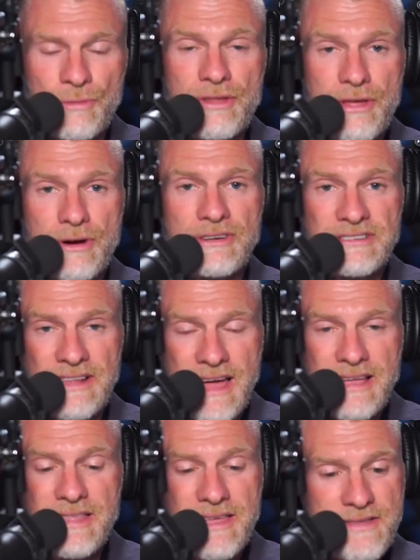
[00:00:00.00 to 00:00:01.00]
where there is
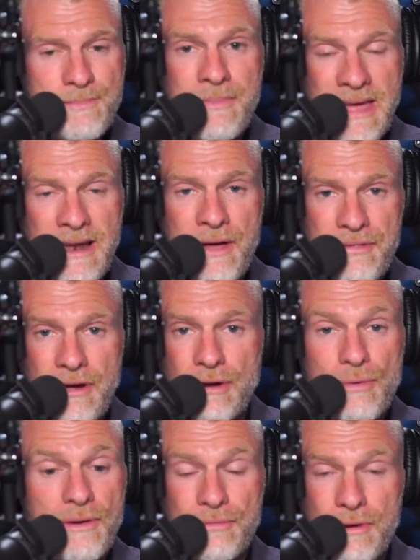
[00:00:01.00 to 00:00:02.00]
likely men out there
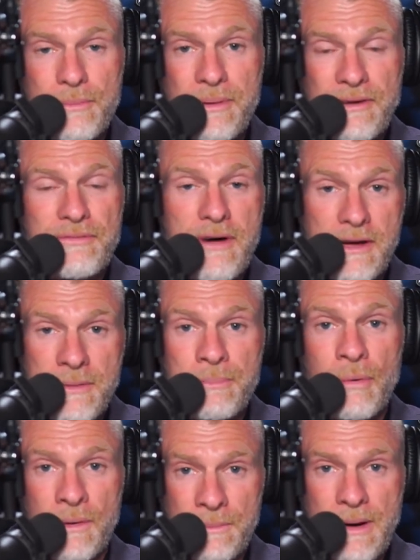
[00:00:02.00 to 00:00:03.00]
who have real big fucking
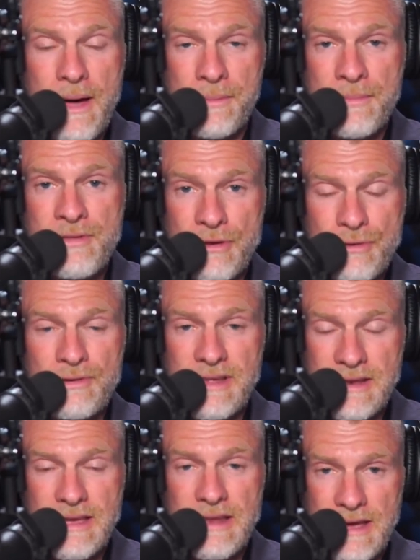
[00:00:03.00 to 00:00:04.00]
porn problems and you
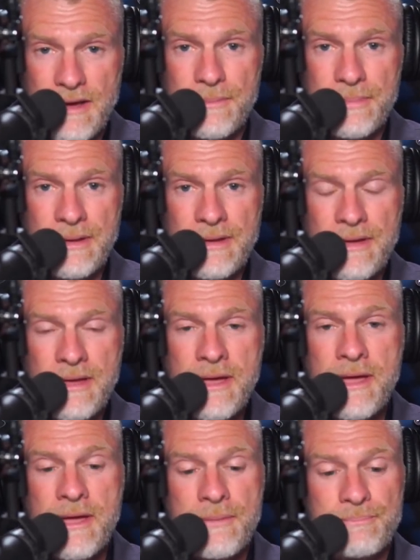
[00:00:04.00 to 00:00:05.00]
need to get help.
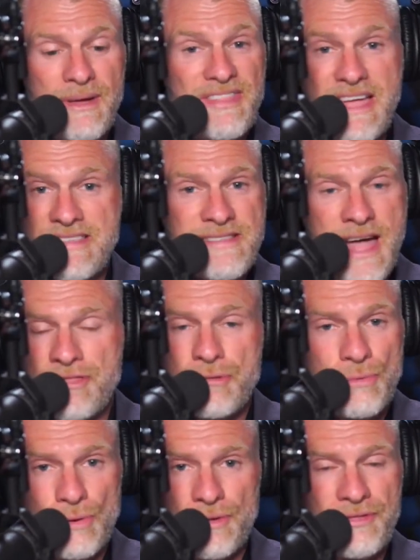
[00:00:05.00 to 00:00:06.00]
But that's not the
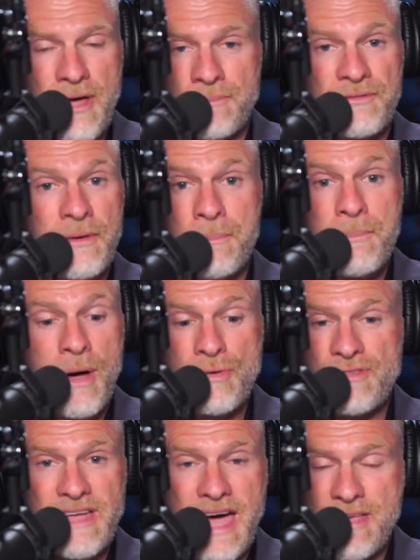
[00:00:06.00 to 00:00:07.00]
rule of thumb for
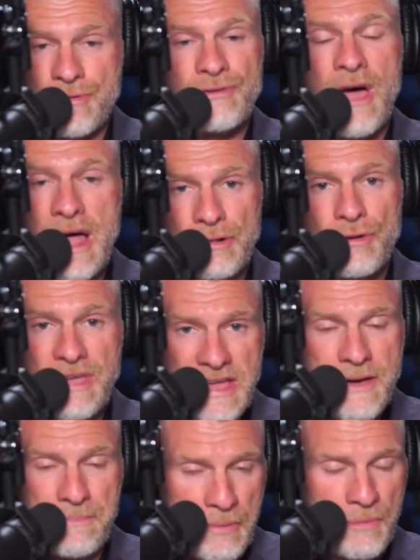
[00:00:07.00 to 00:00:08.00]
most guys are not
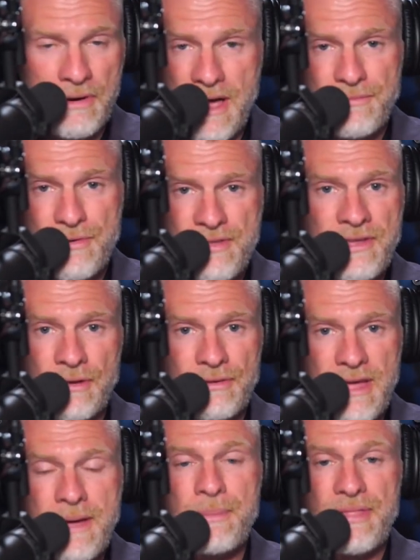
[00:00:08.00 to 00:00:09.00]
looking at porn every single
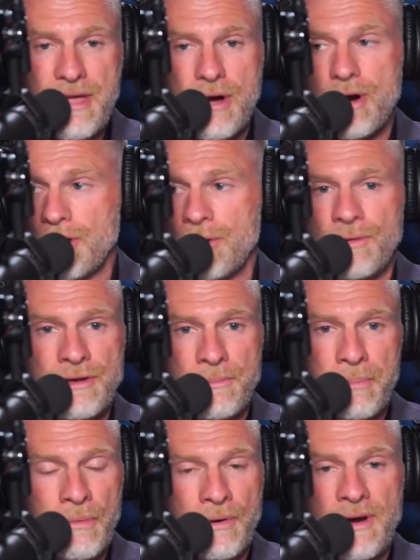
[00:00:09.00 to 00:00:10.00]
day, but they are going to
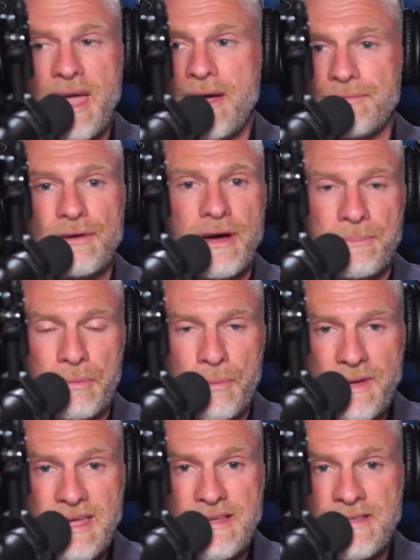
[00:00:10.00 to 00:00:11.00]
porn every couple
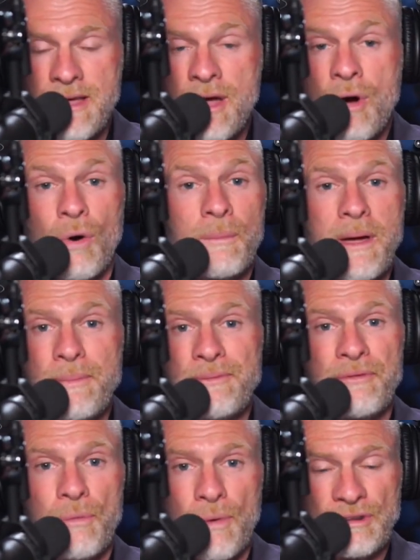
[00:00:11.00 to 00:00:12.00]
weeks or maybe
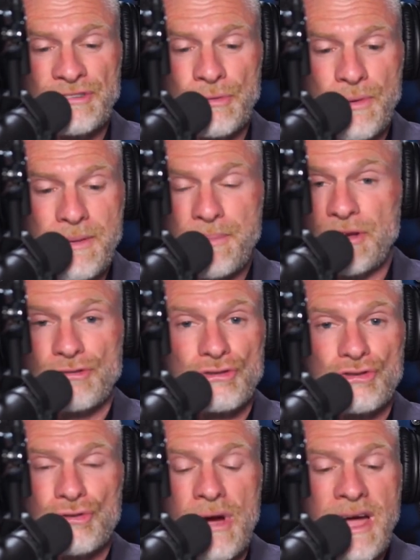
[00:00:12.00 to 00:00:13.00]
even once a week because they're
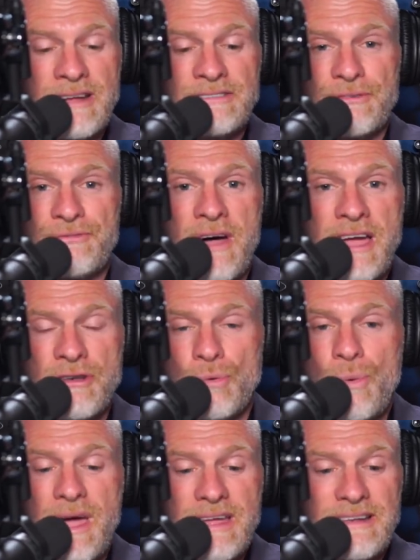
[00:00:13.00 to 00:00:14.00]
trying to find a
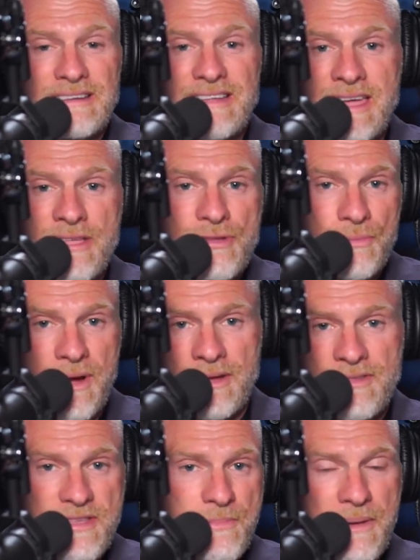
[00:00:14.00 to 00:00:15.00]
way to dance
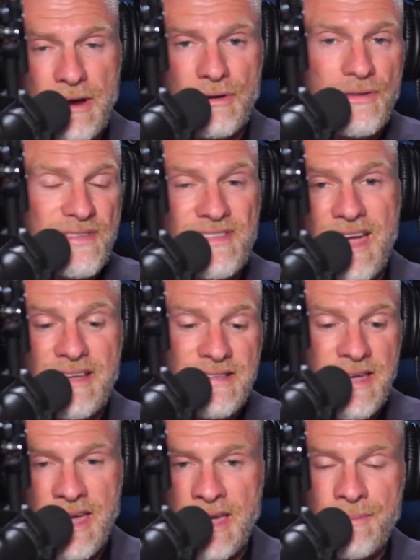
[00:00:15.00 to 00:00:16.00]
around this marital sex
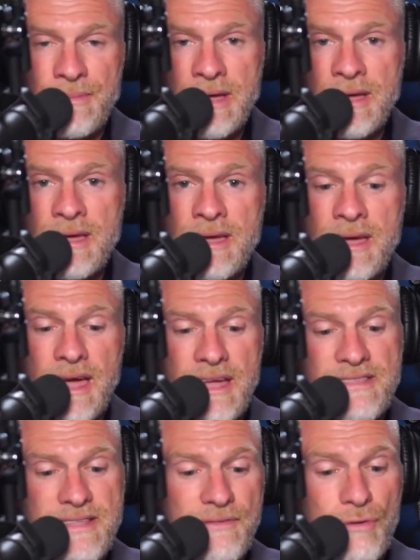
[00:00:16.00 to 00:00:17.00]
game.
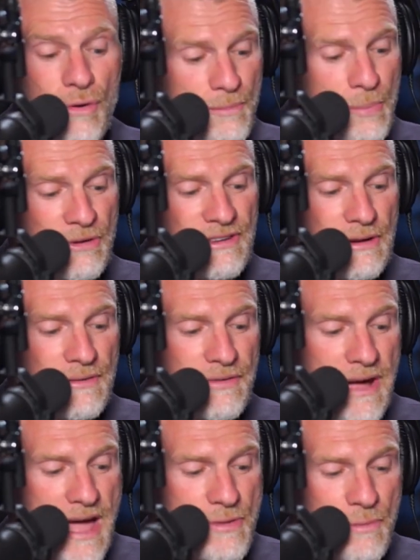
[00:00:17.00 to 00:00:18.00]
It's difficult, particularly
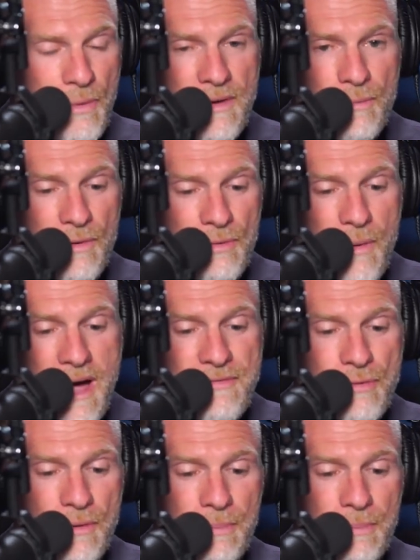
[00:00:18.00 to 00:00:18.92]
for guys with wives who are